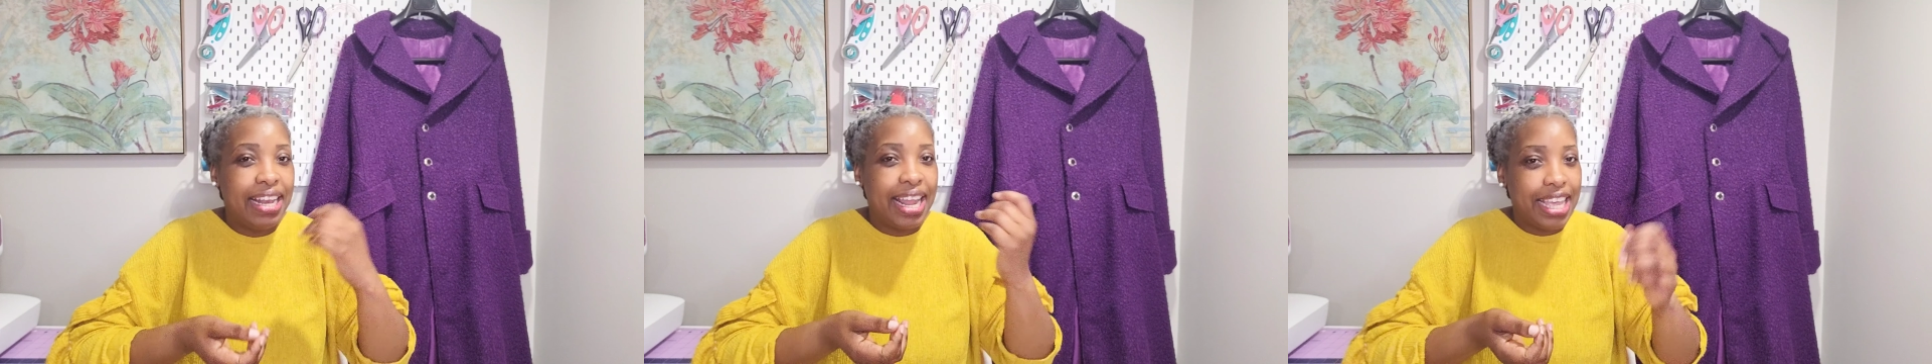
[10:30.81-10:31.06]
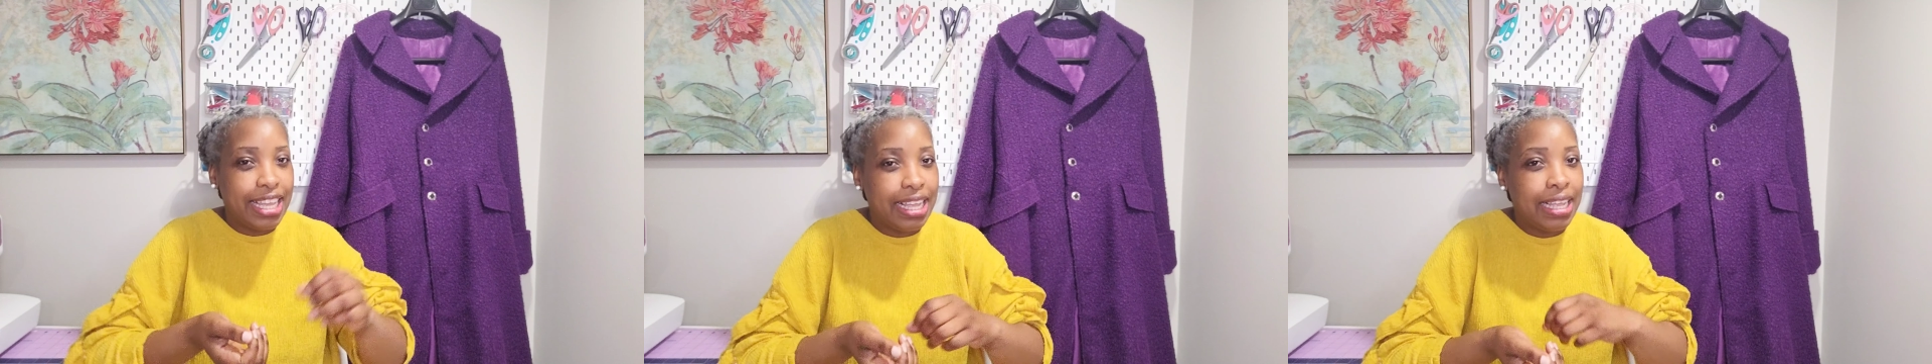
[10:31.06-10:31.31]

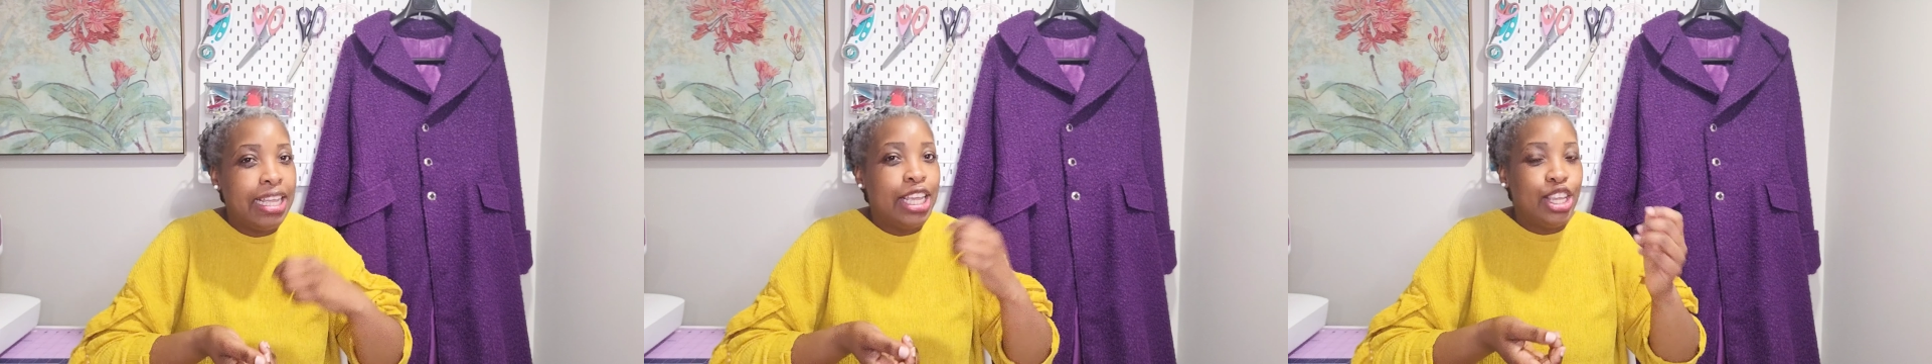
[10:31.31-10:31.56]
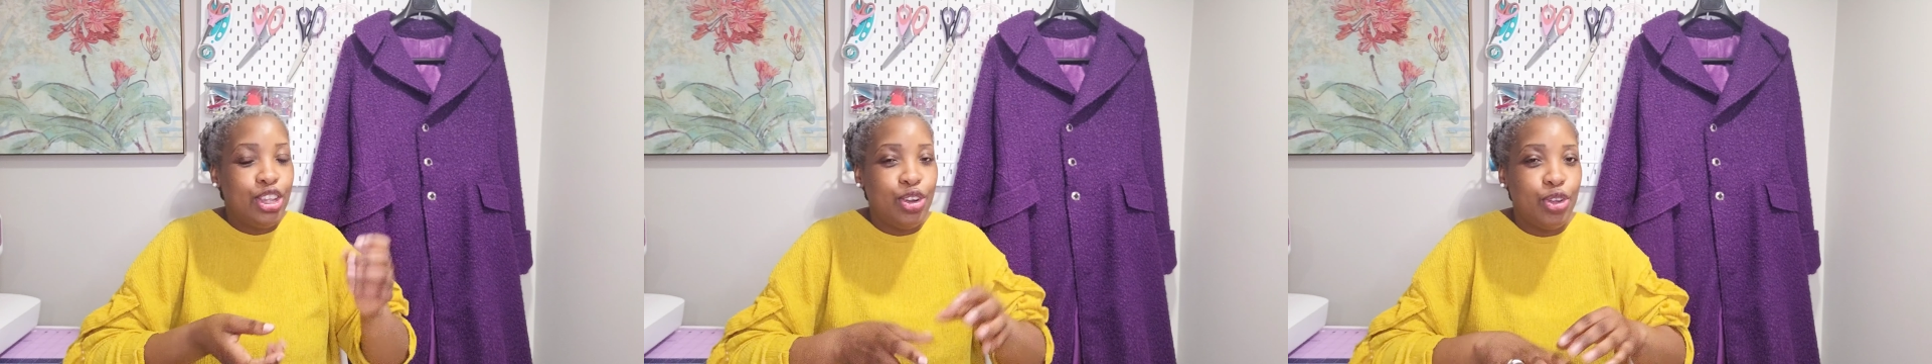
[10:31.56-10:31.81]
like,
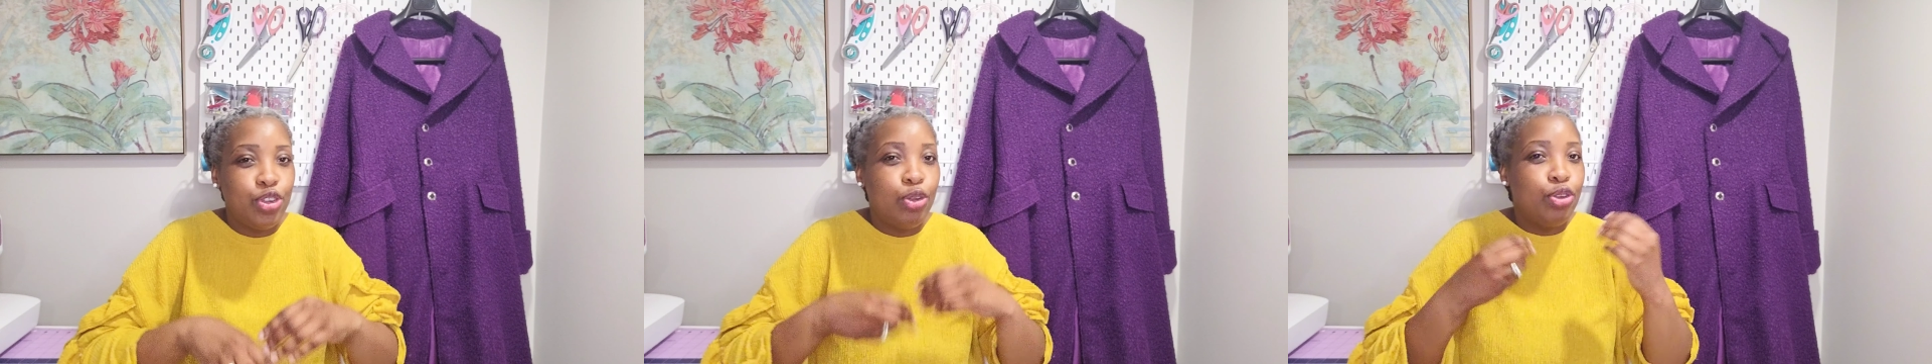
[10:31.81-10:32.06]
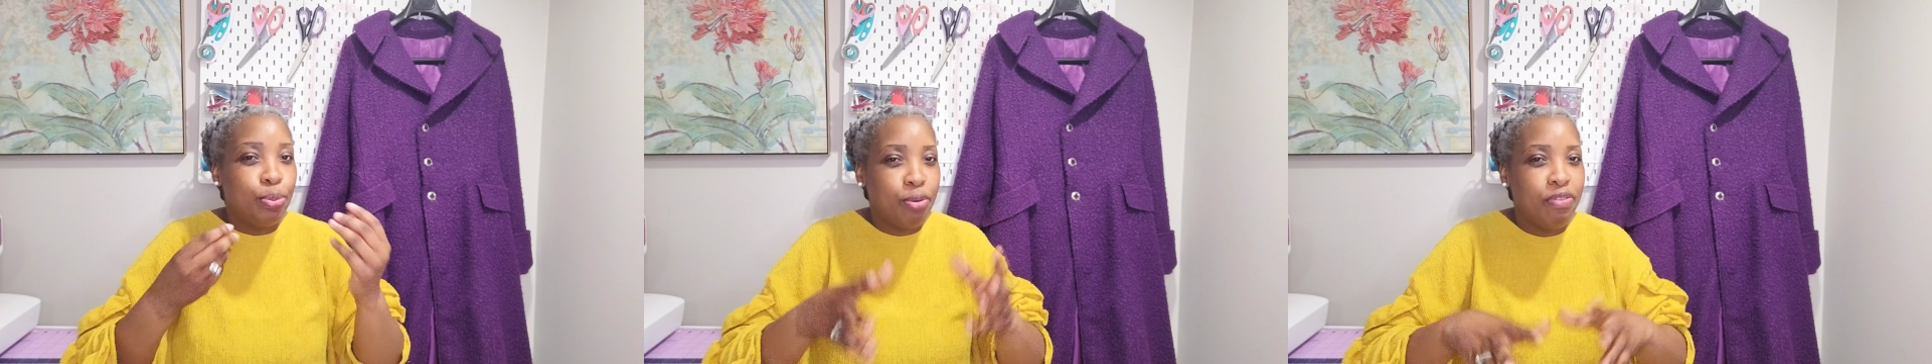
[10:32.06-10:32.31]

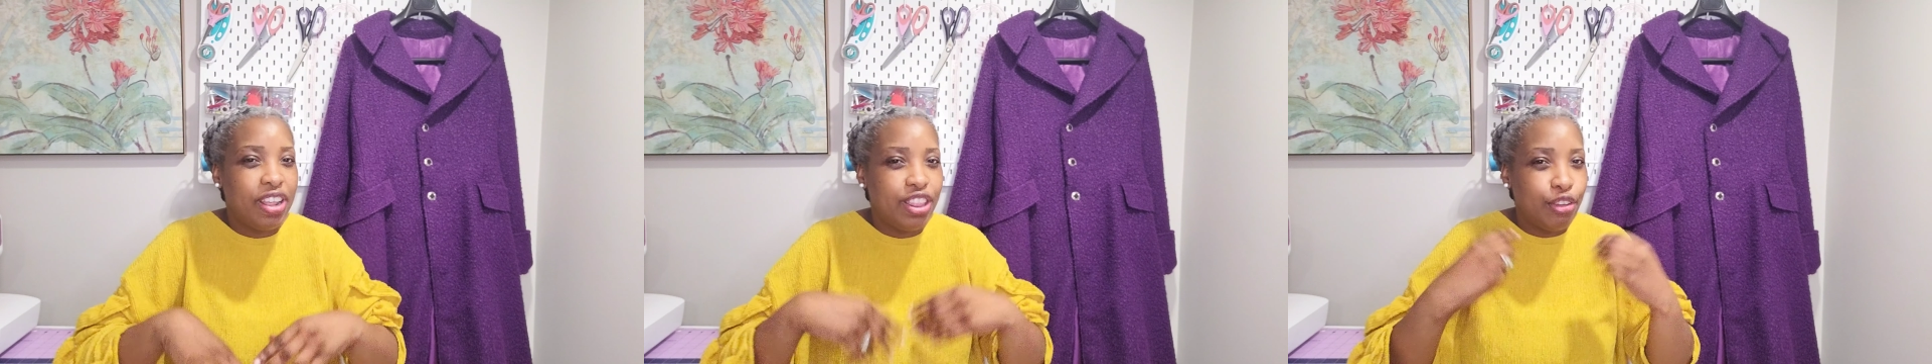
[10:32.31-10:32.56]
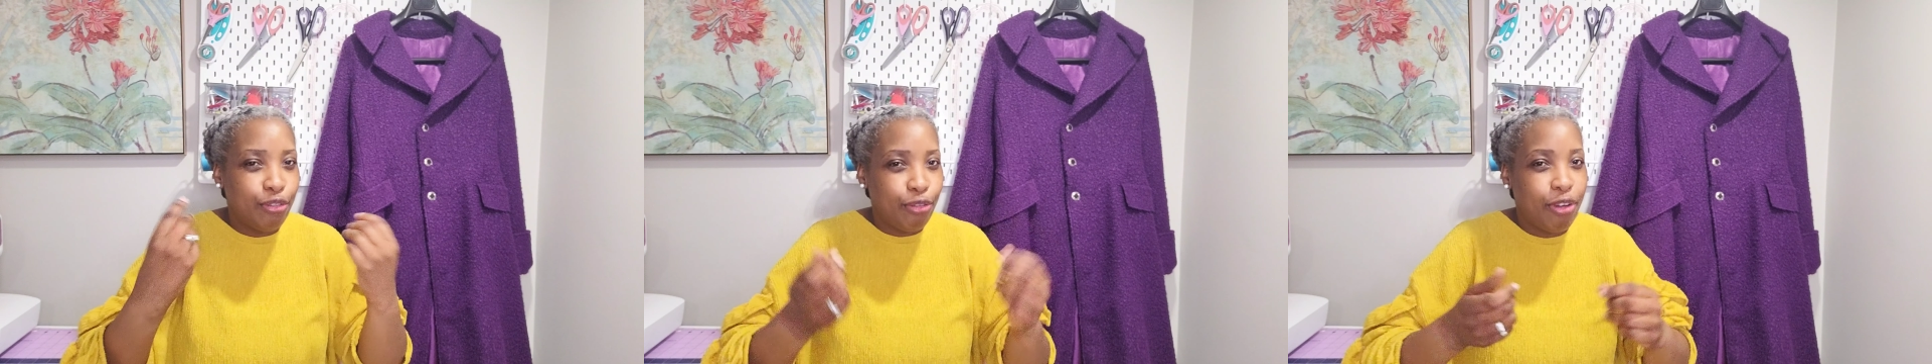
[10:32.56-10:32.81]
so to
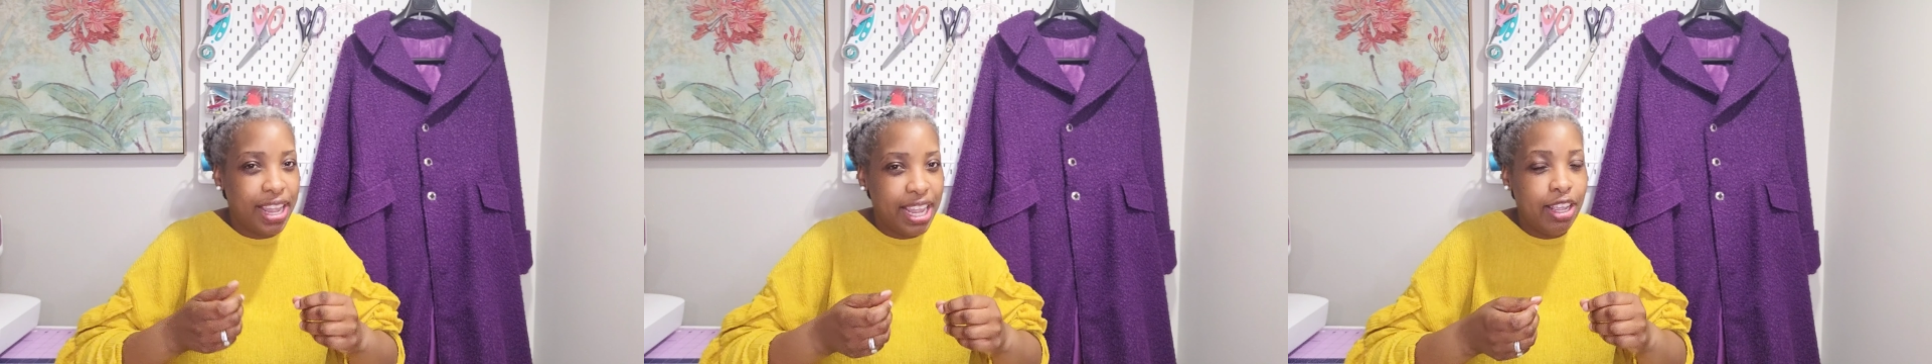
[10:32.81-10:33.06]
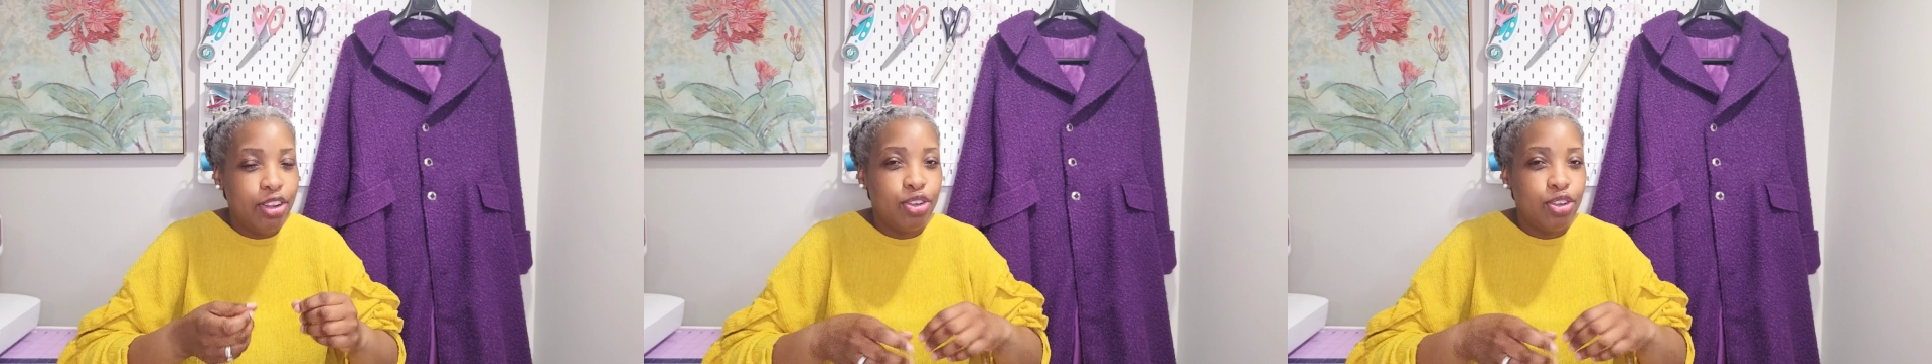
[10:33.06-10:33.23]
prevent the fraying.